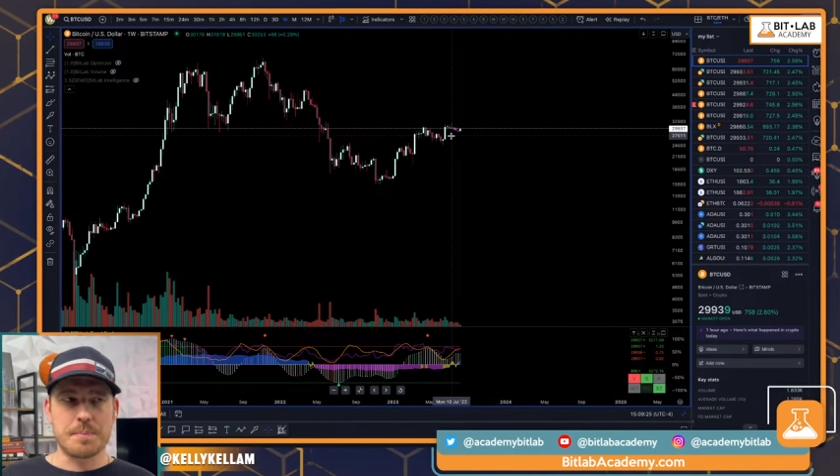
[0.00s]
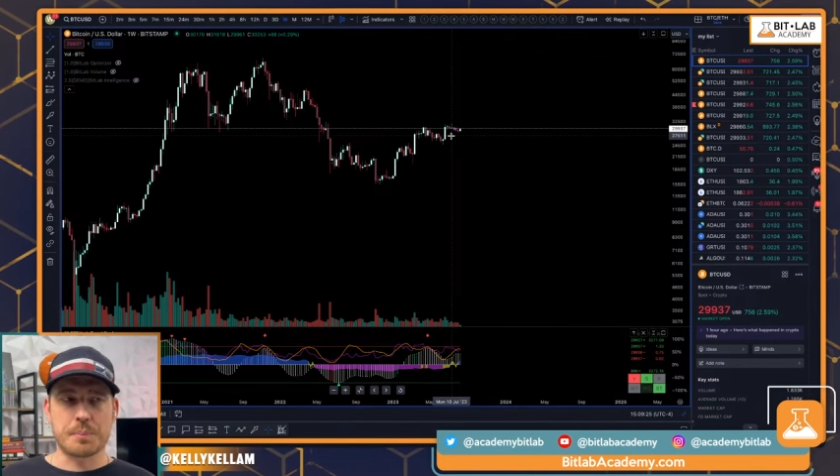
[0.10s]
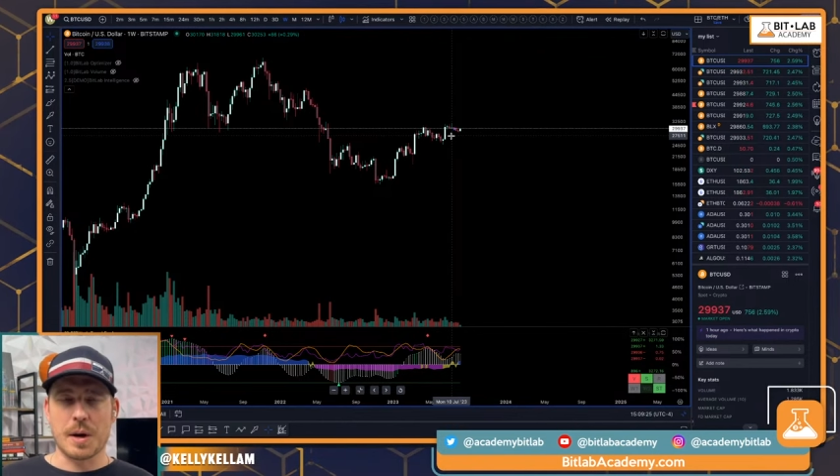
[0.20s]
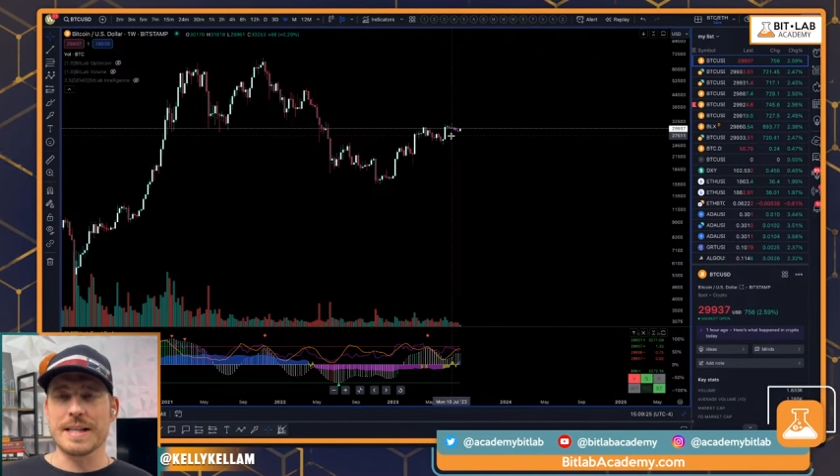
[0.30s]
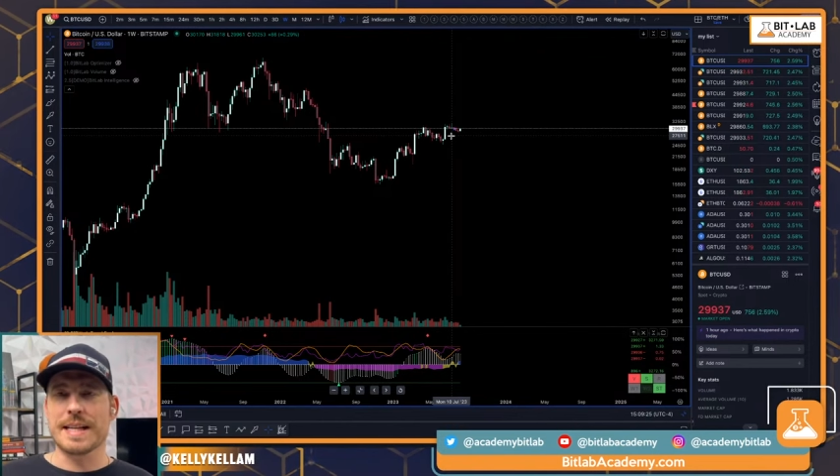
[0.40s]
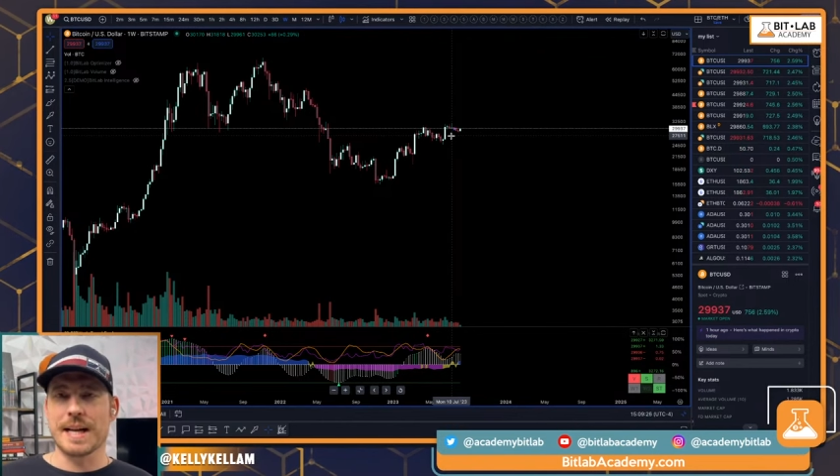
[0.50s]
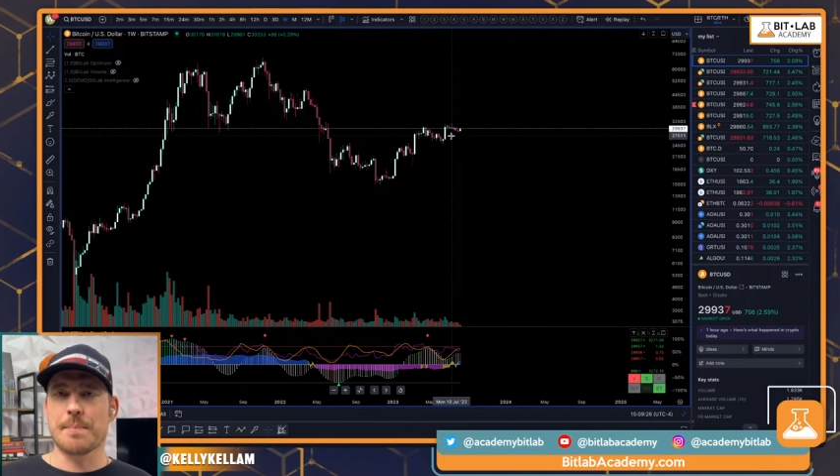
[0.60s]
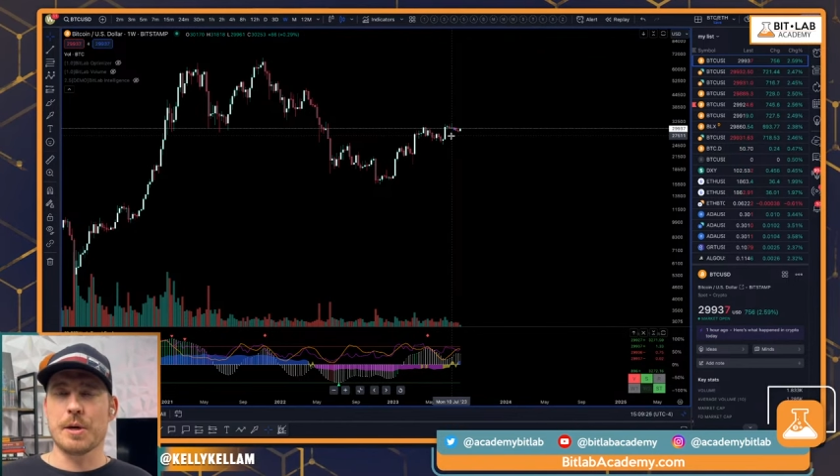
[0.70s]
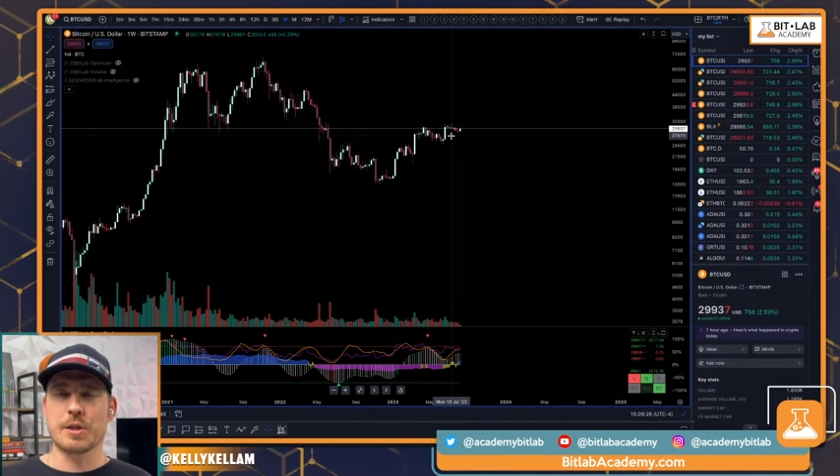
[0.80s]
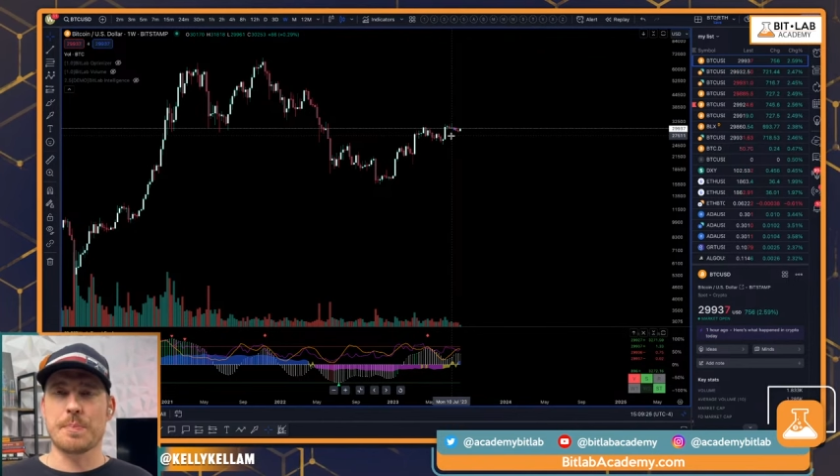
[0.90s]
price getting
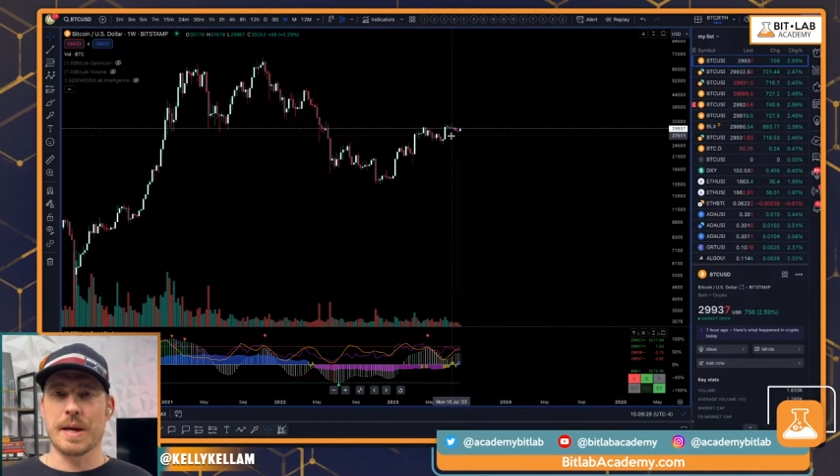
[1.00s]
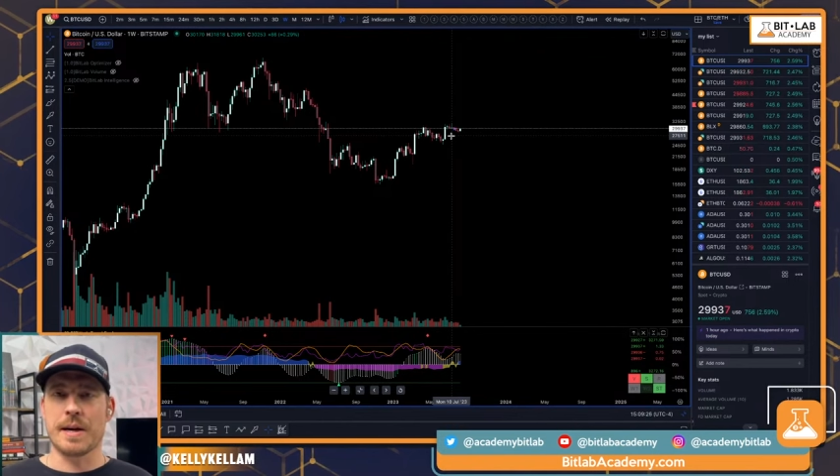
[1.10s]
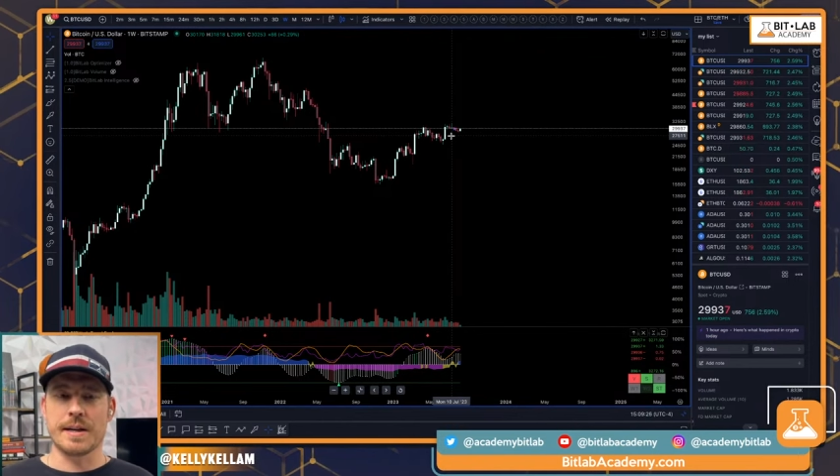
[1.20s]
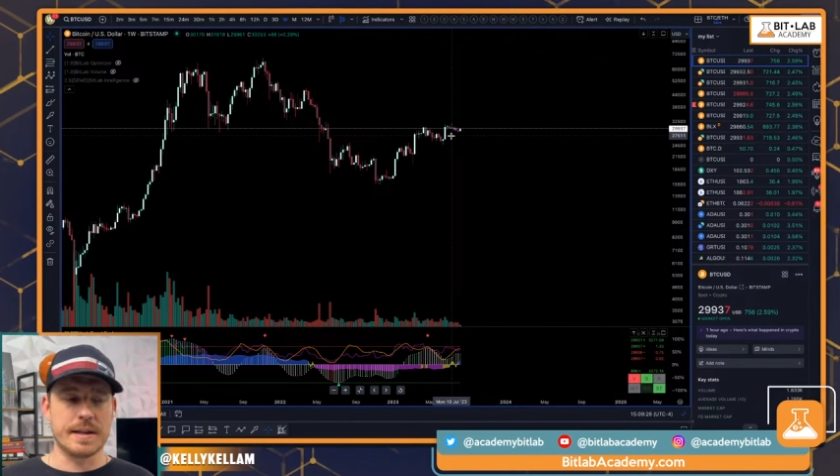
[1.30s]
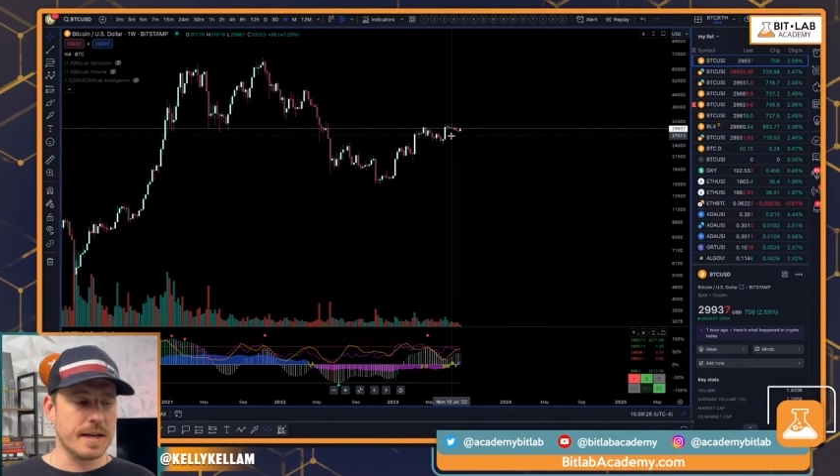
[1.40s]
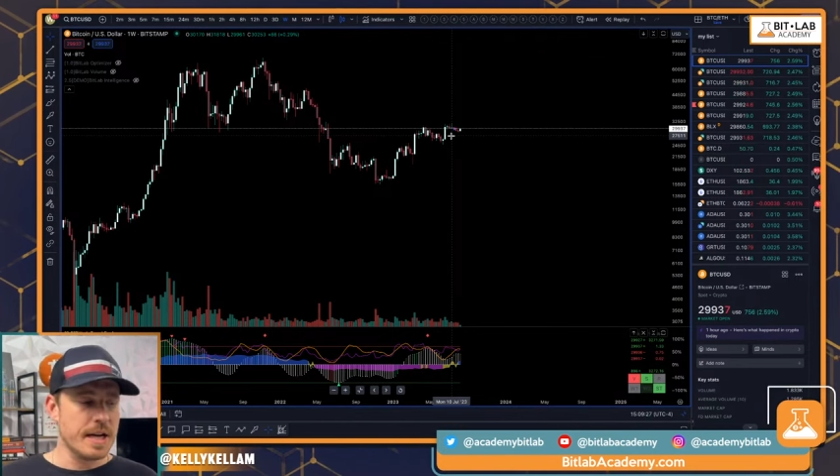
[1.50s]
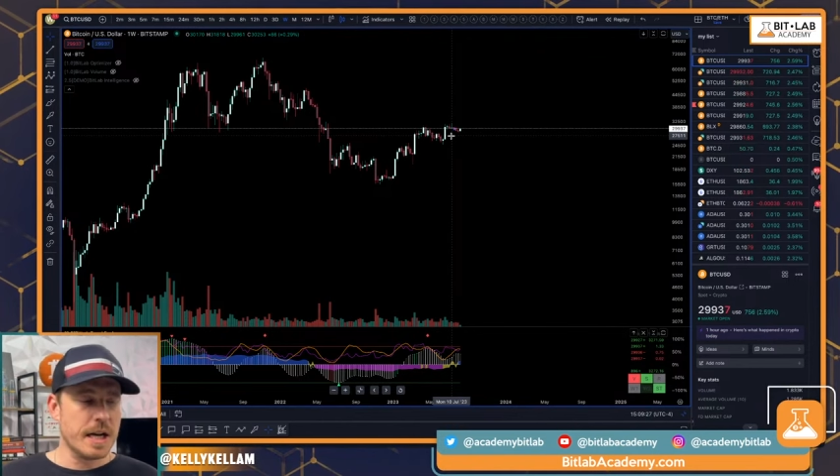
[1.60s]
pushed beyond